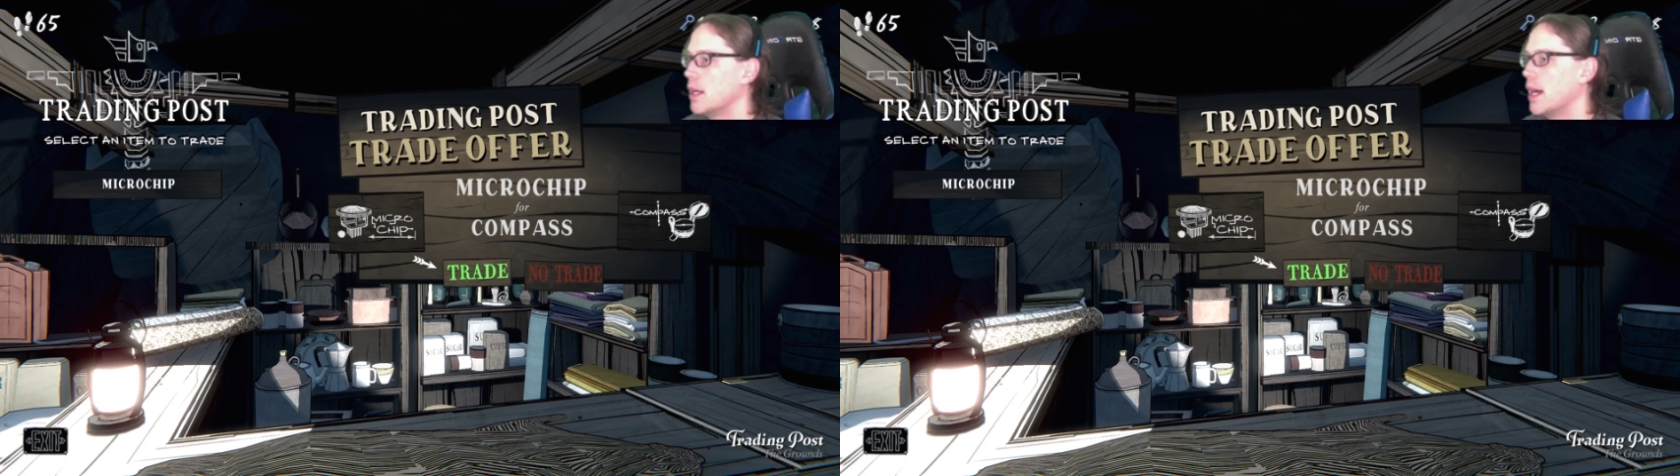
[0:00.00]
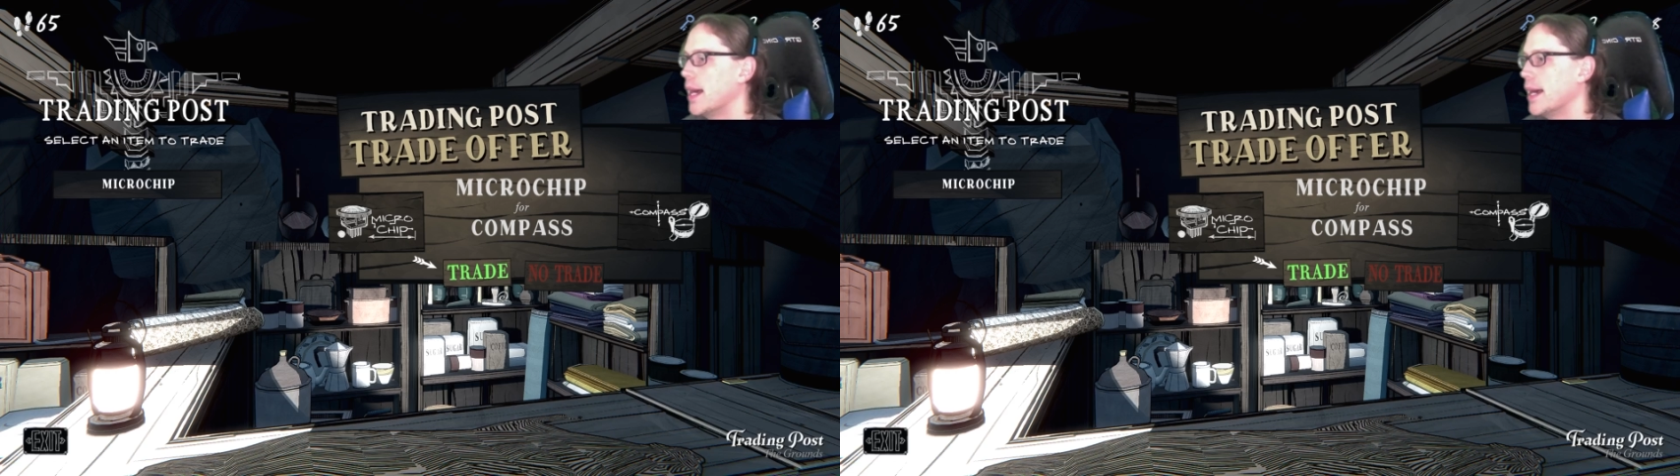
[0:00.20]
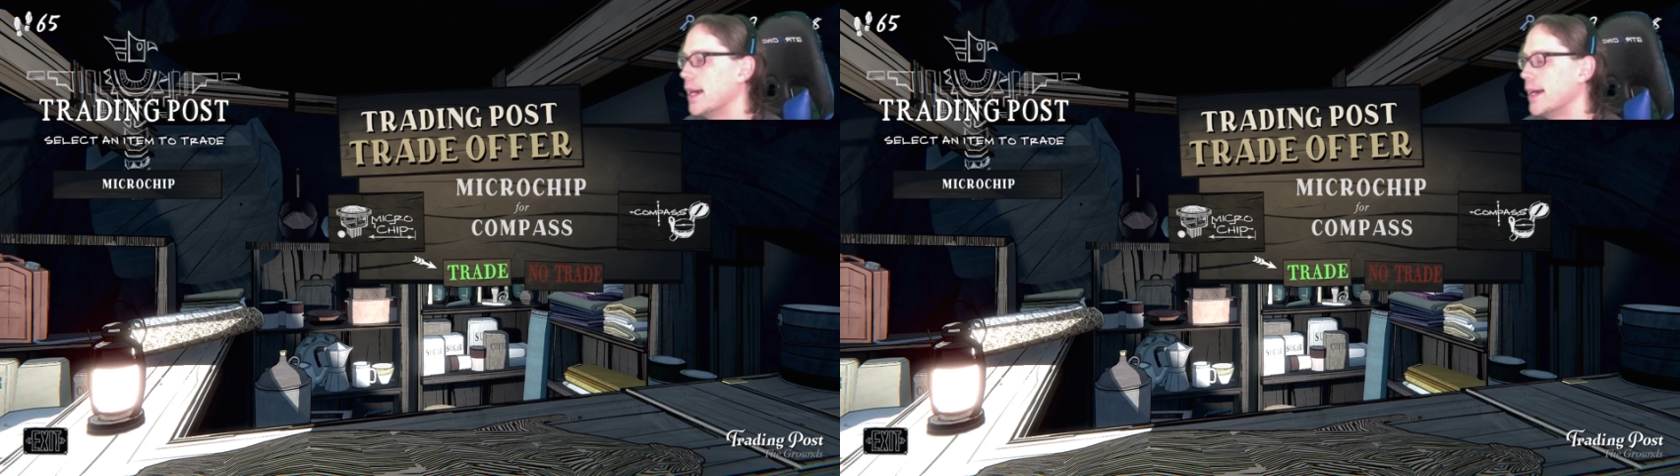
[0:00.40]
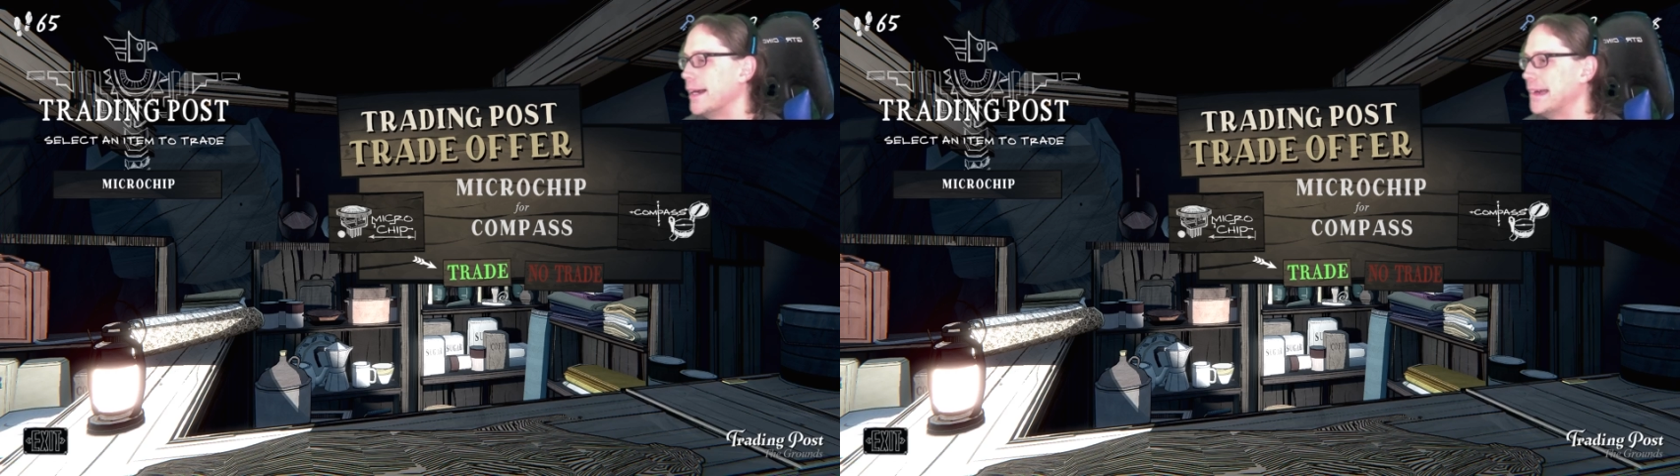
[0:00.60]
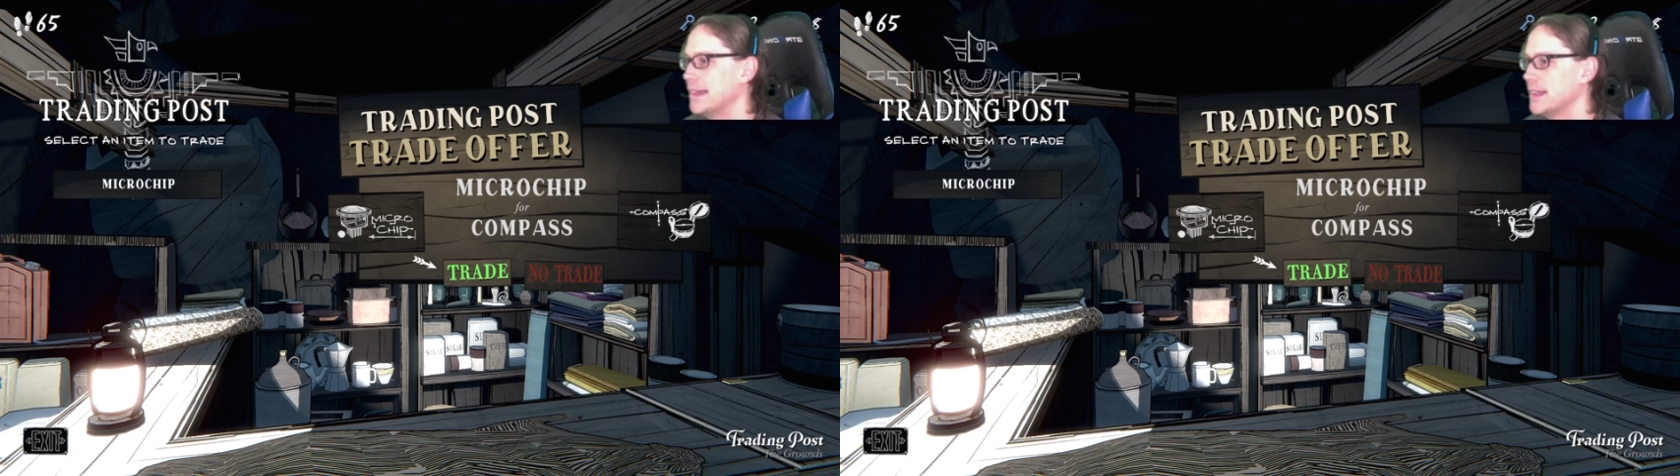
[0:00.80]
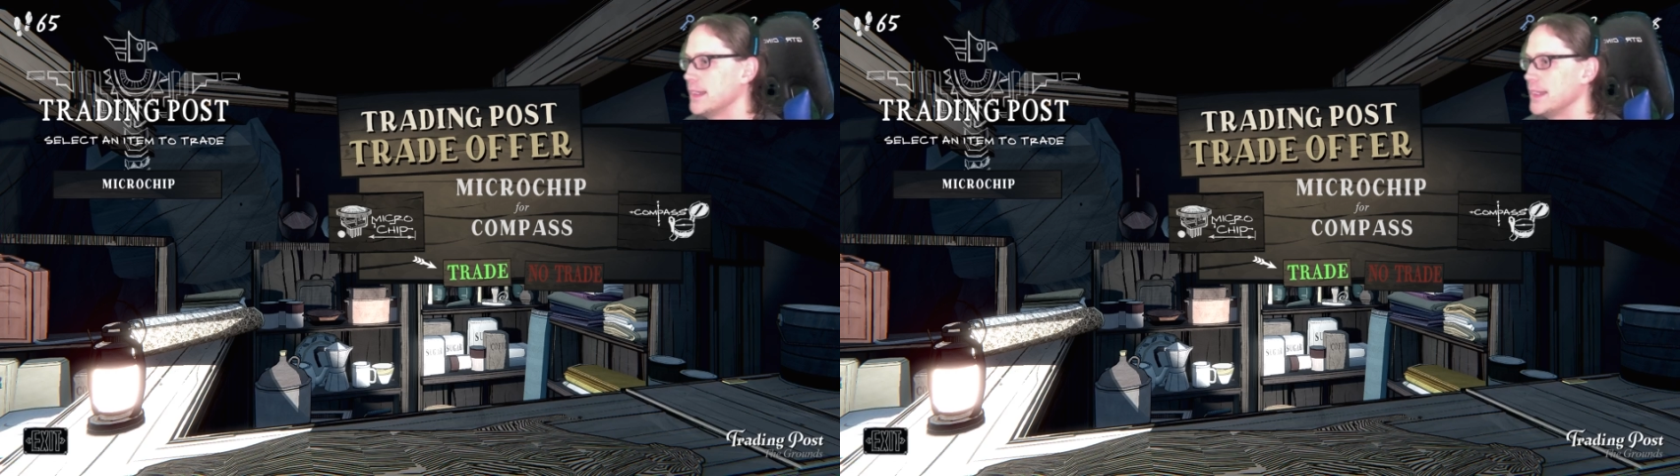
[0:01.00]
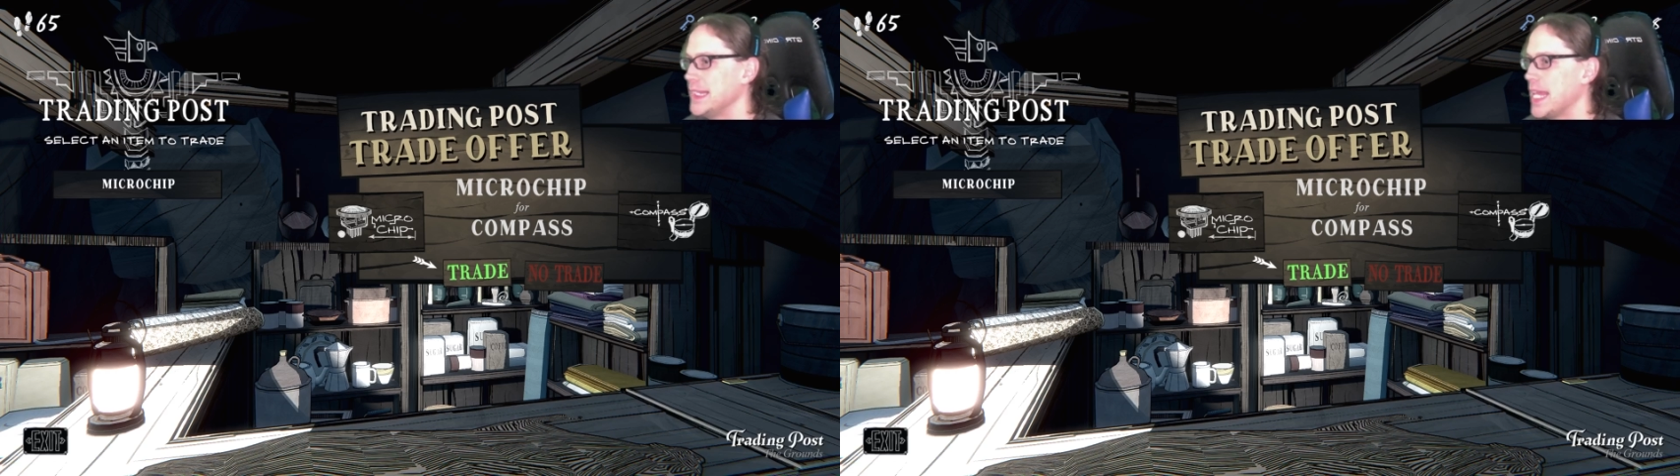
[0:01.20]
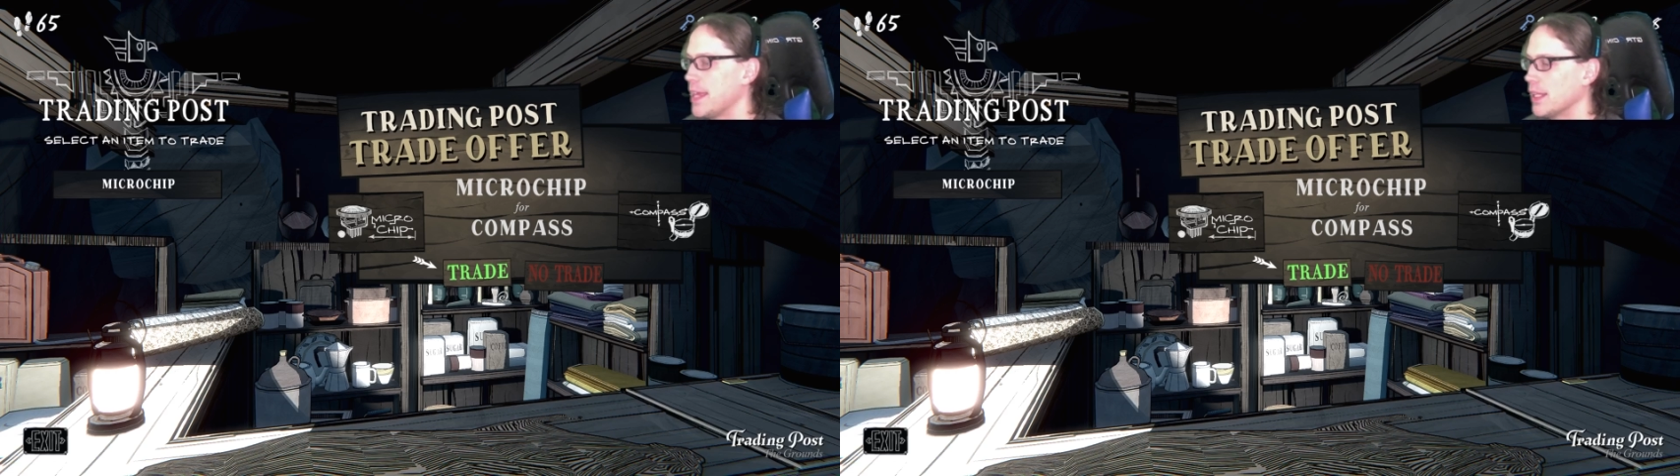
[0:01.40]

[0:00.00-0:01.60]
Yeah, I